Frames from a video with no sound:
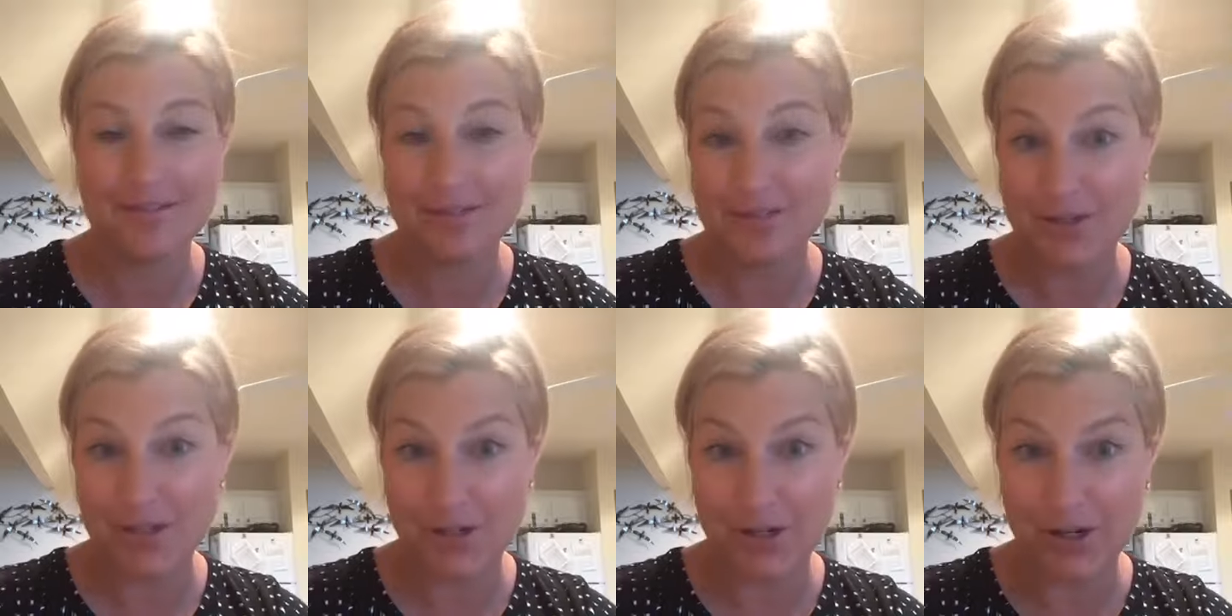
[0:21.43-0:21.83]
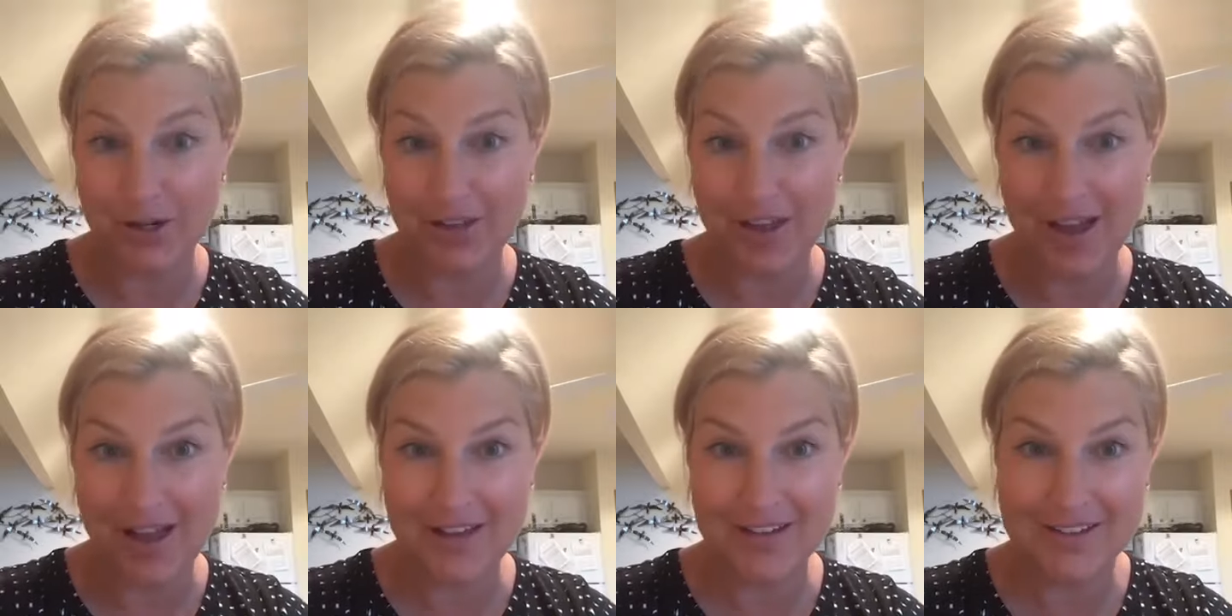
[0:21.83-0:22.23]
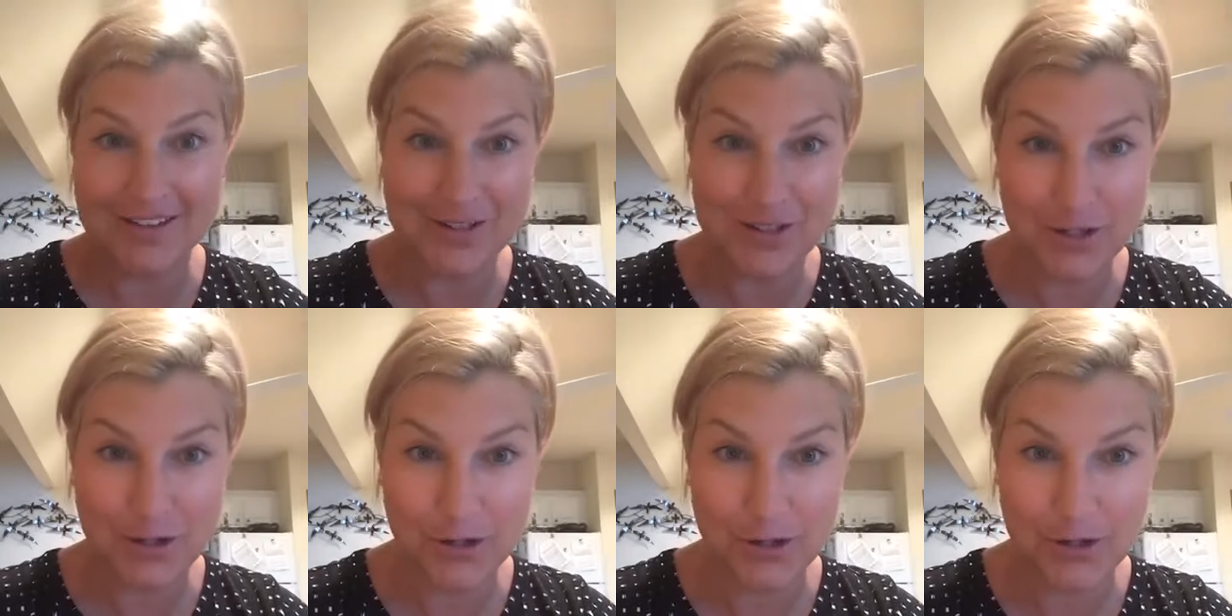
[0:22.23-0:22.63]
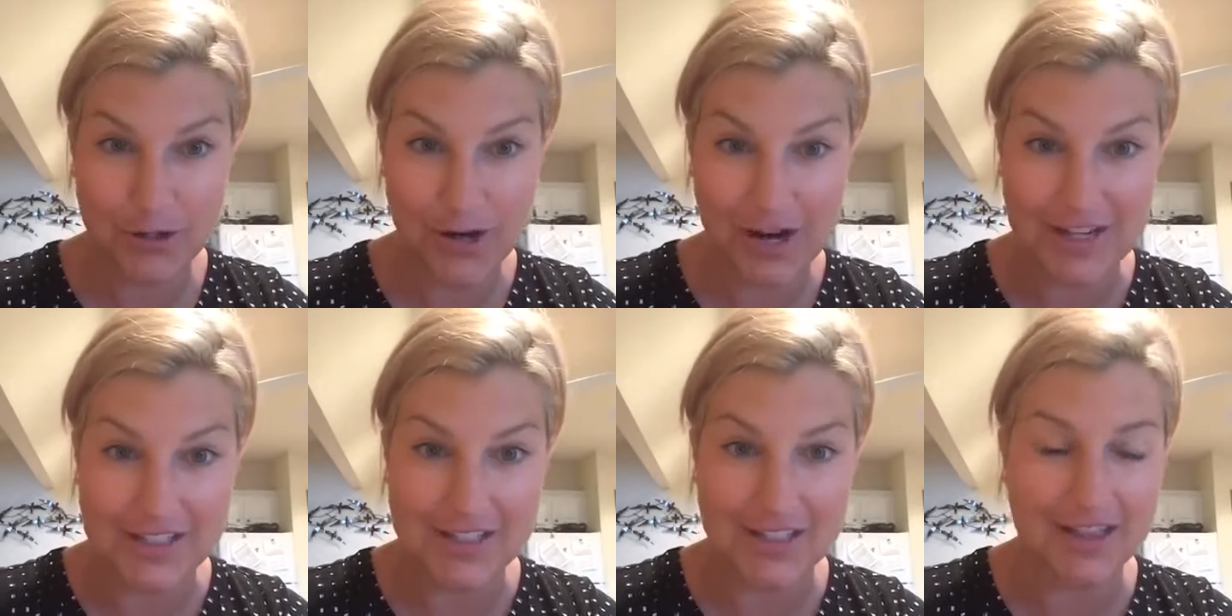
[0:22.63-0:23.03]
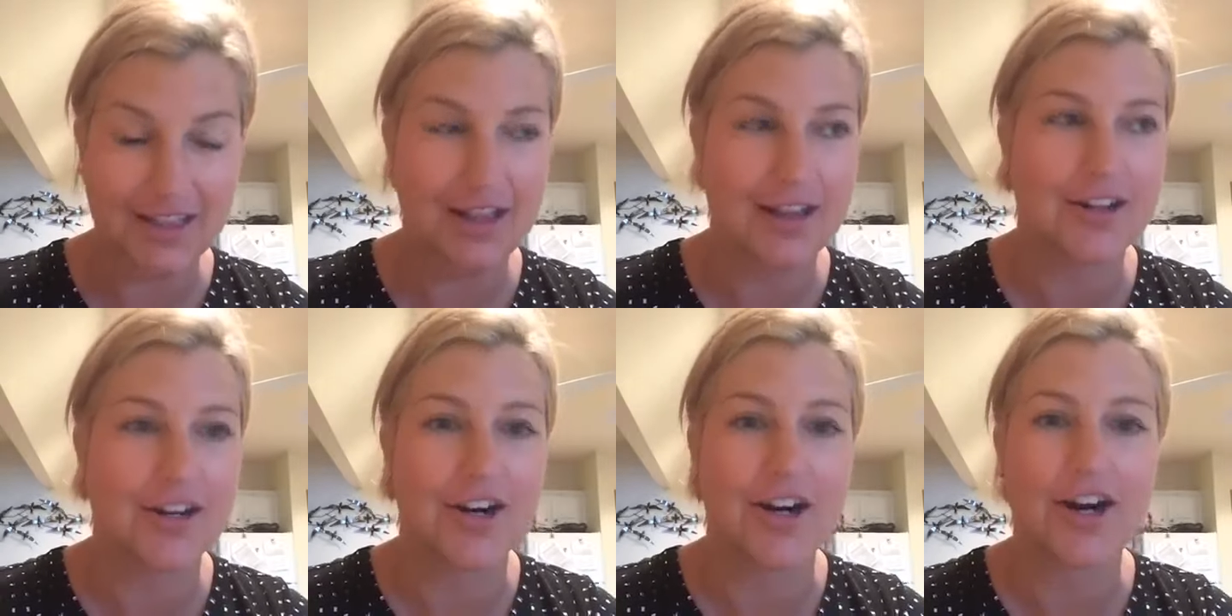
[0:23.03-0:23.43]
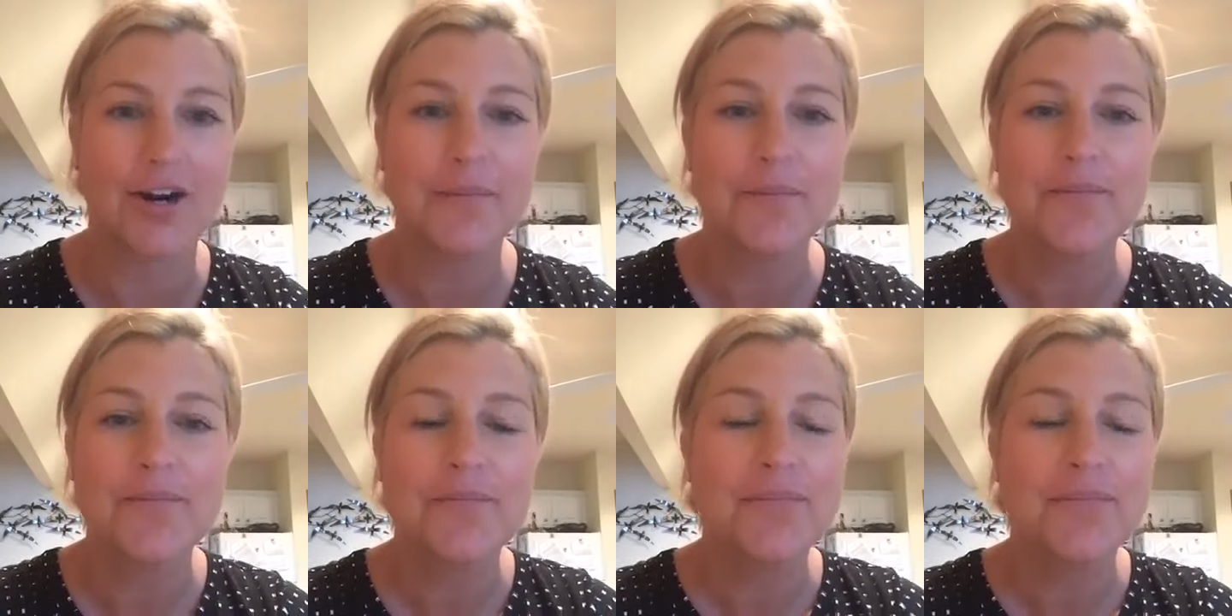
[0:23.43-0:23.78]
do you hear that? It's crazy thunder.